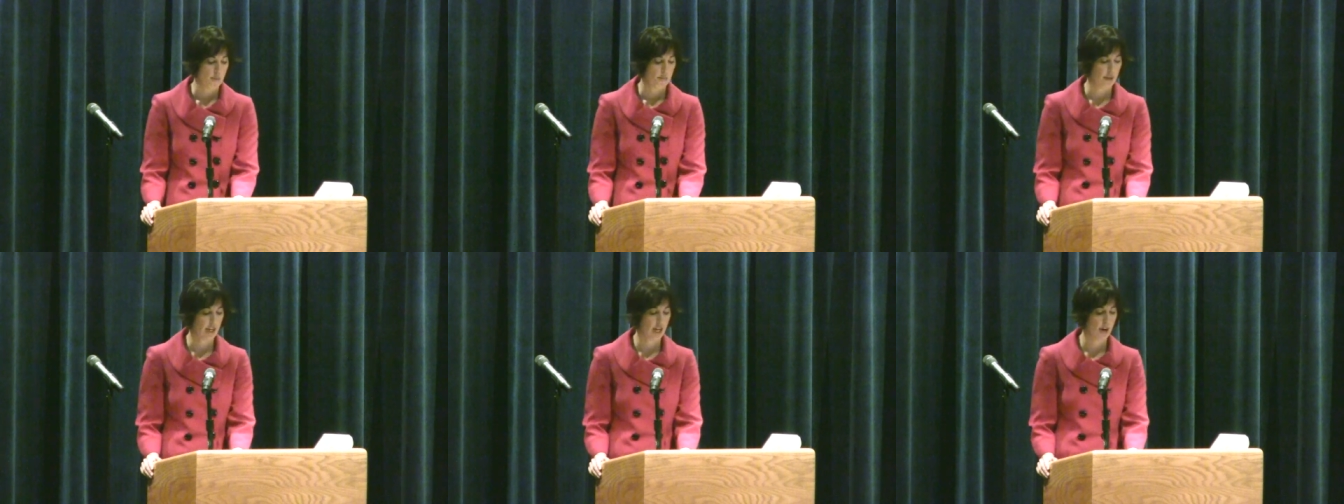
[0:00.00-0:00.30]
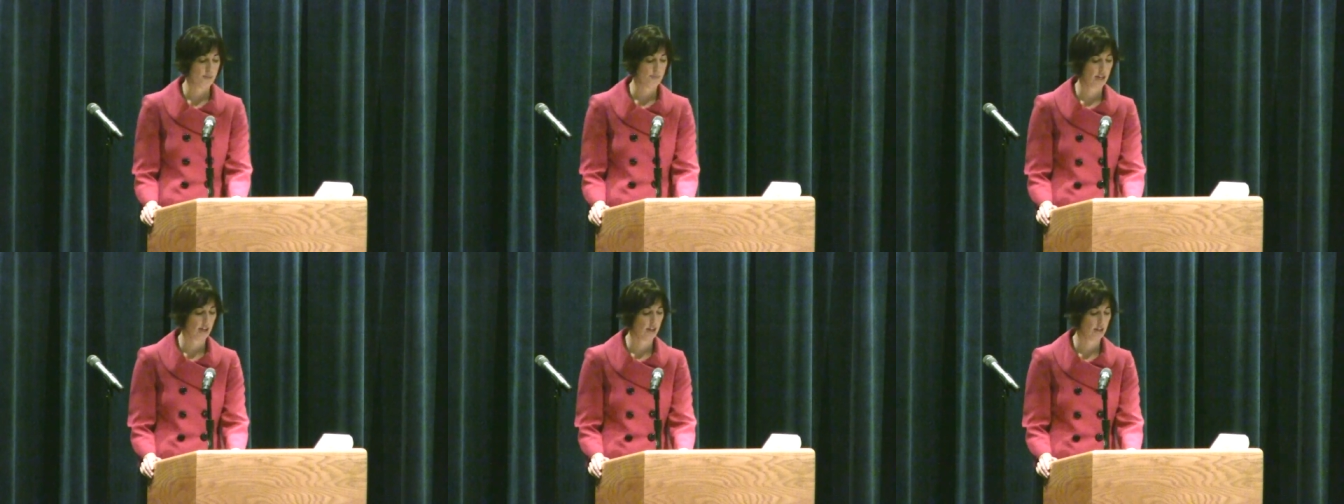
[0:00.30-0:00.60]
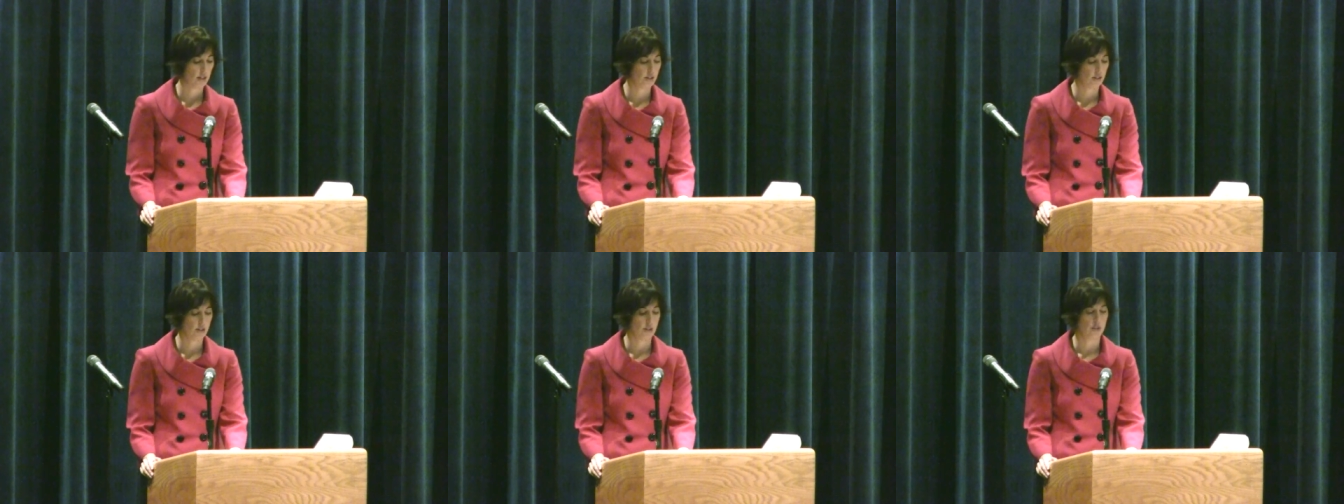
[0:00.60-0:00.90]

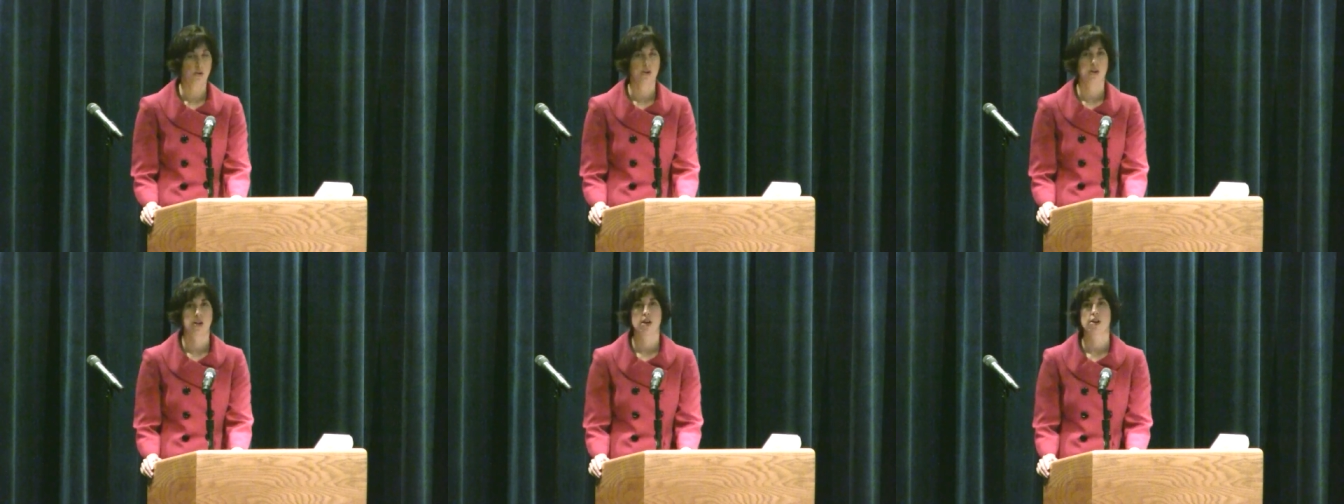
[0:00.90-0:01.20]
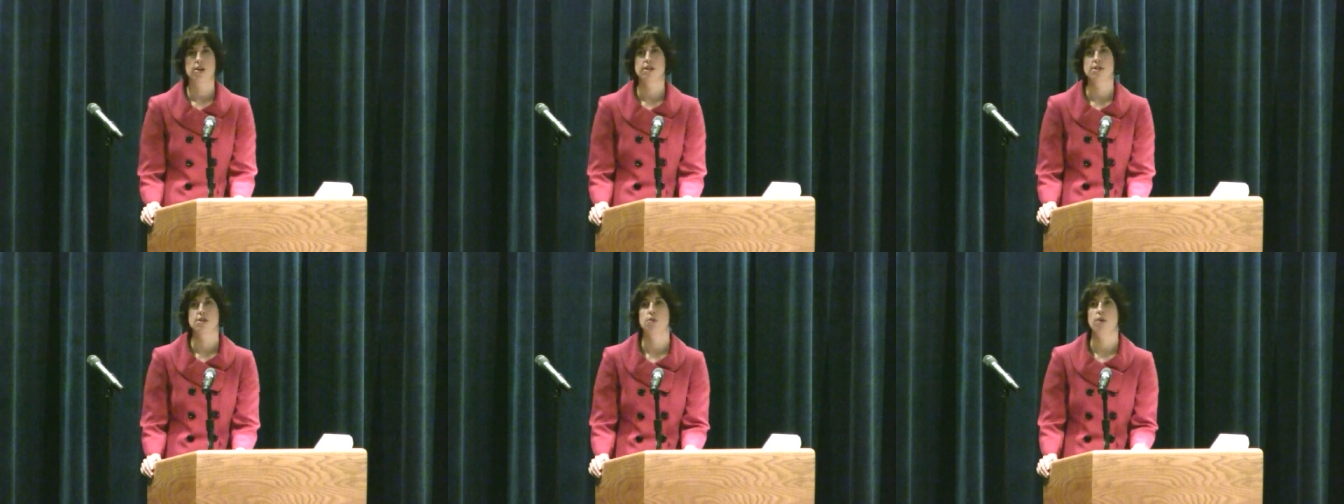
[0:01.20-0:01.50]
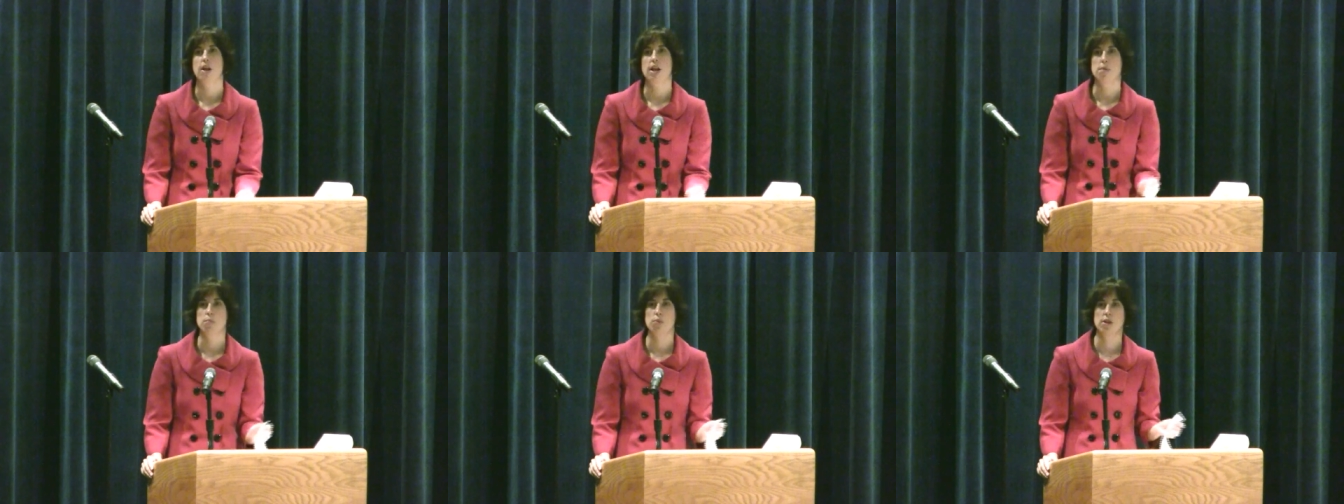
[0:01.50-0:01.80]
Becoming a lawyer is a
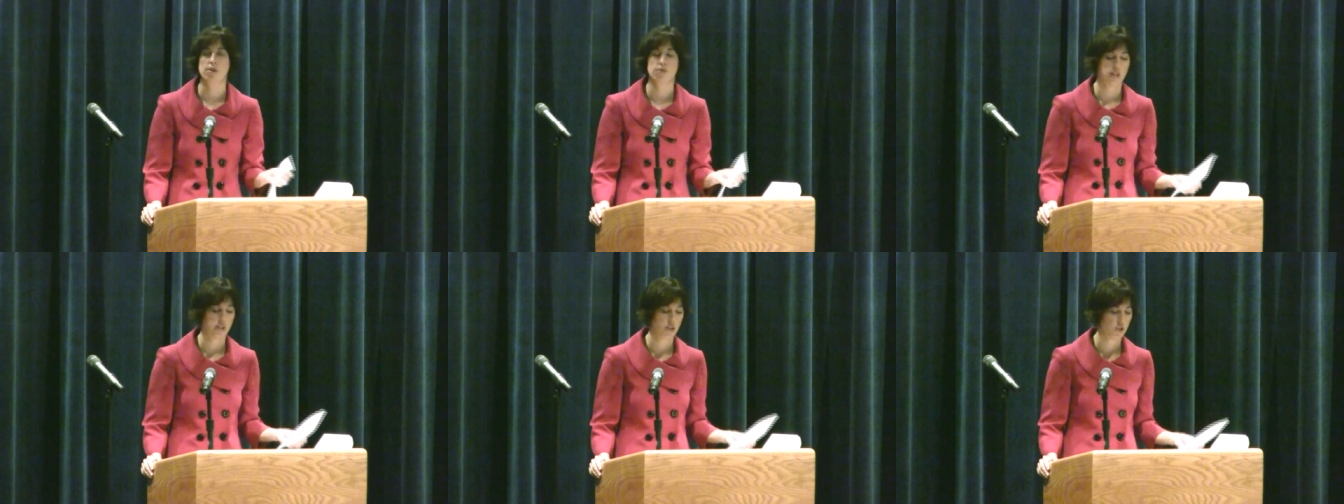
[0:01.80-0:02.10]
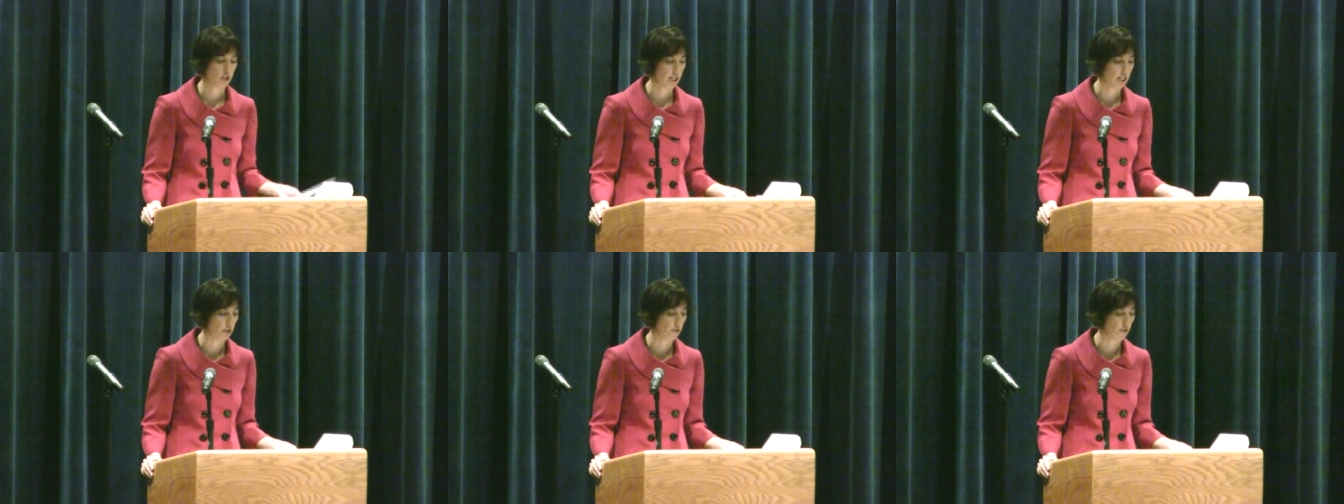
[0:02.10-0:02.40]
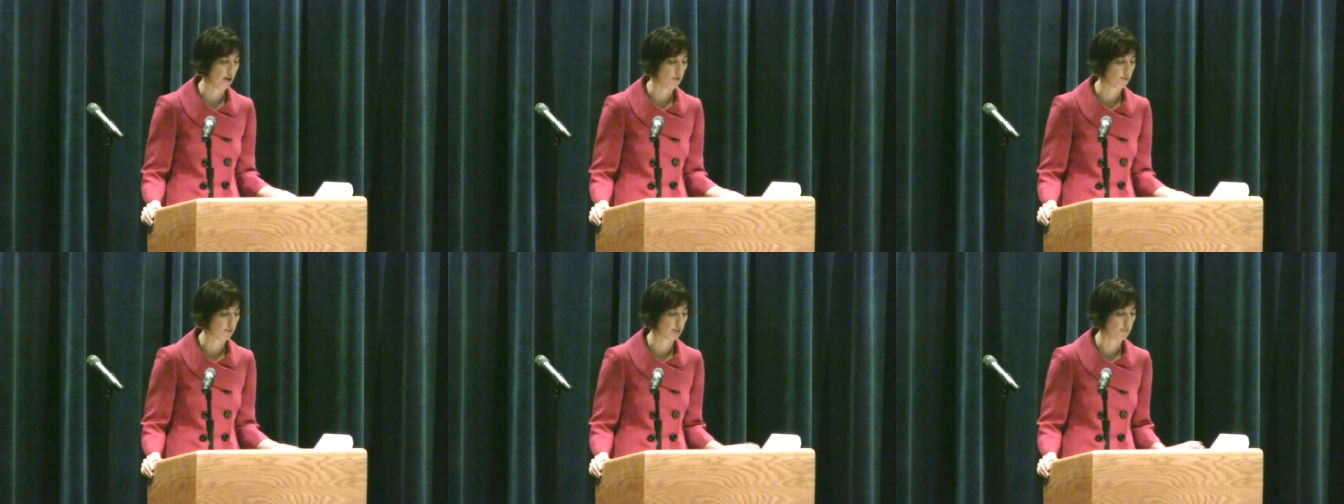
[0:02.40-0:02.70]
great privilege and a
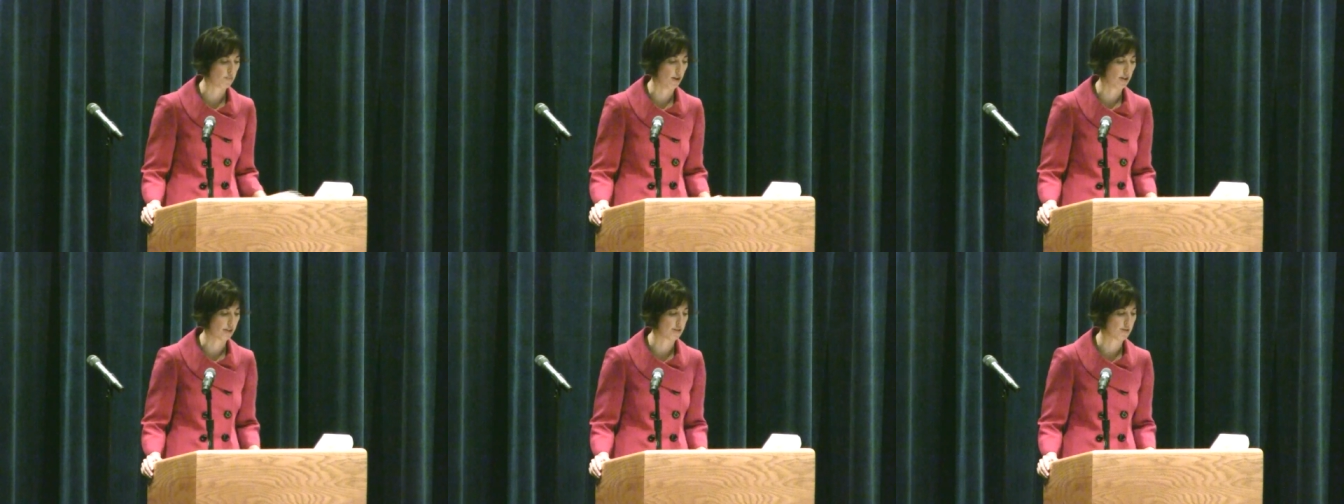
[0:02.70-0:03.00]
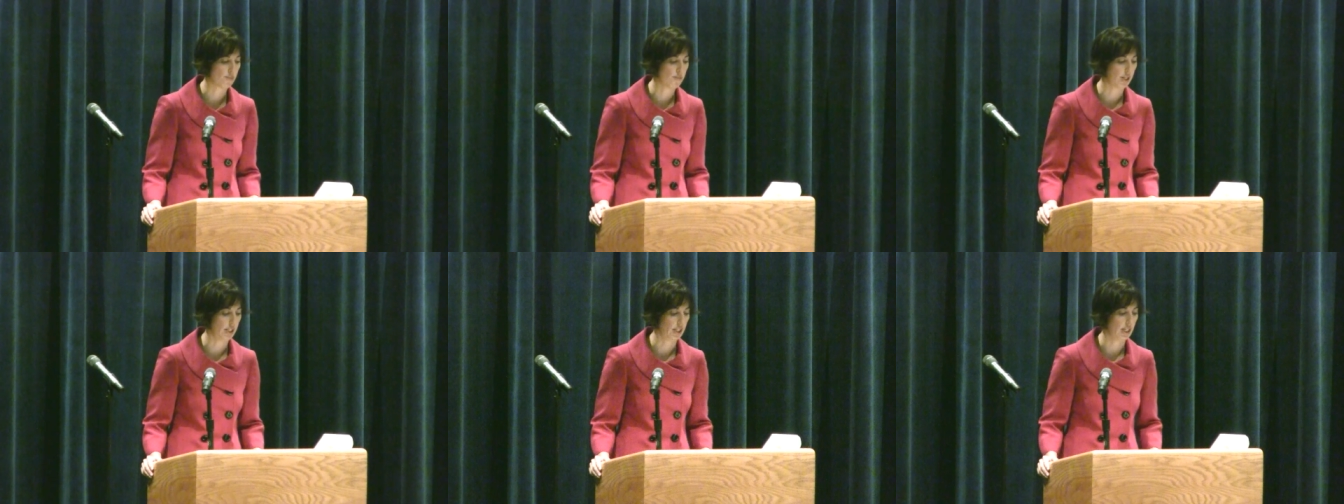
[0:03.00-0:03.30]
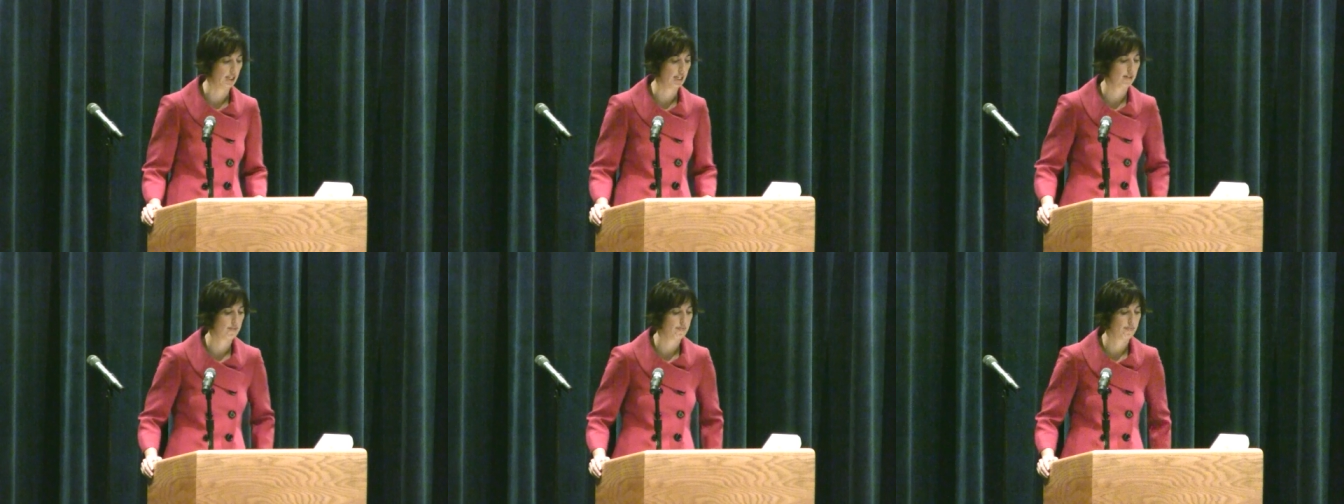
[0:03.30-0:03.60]
great
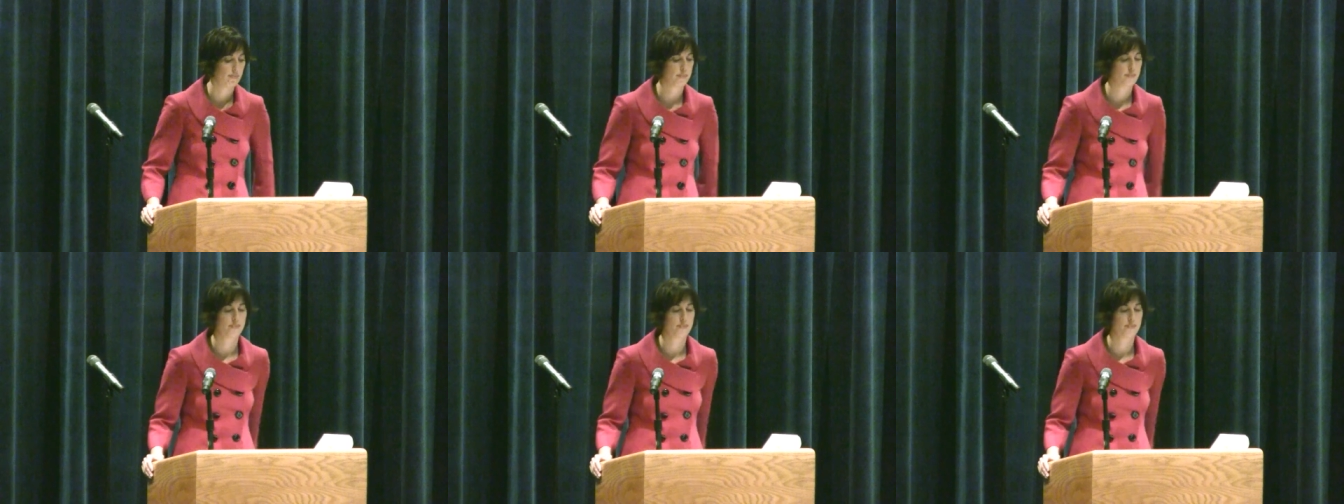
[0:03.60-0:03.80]
responsibility.